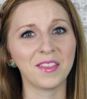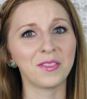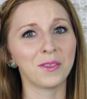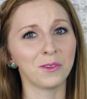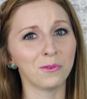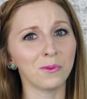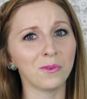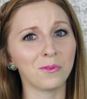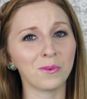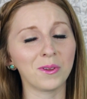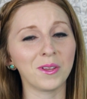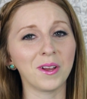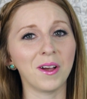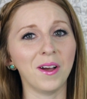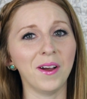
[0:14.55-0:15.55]
This was
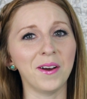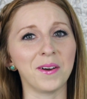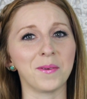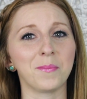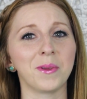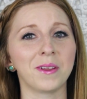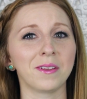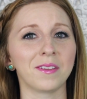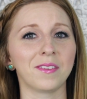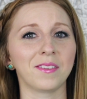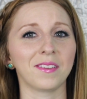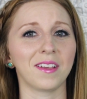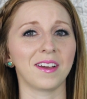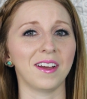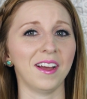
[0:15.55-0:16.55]
really hard
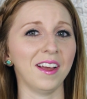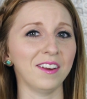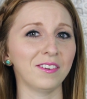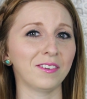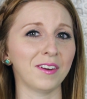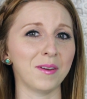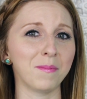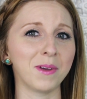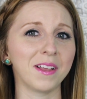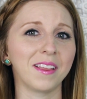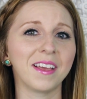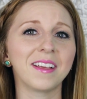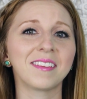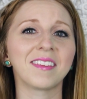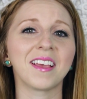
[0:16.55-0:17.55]
because I shave my
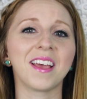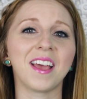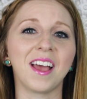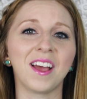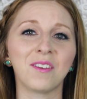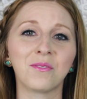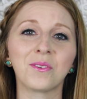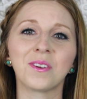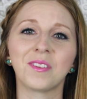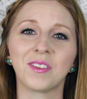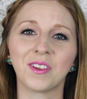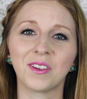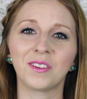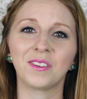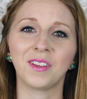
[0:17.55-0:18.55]
legs every
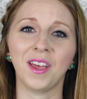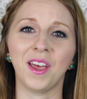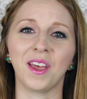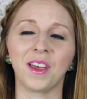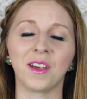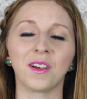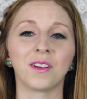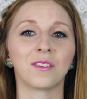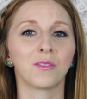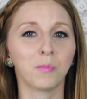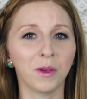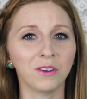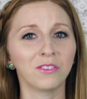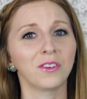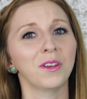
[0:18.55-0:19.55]
single day,
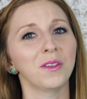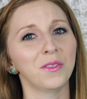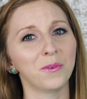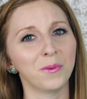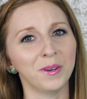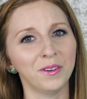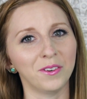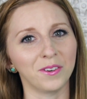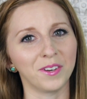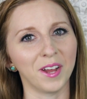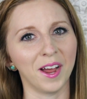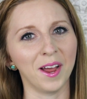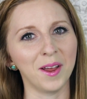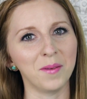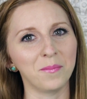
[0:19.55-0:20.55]
especially in the winter
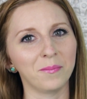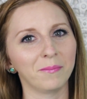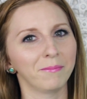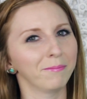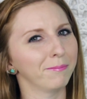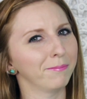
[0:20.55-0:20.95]
time.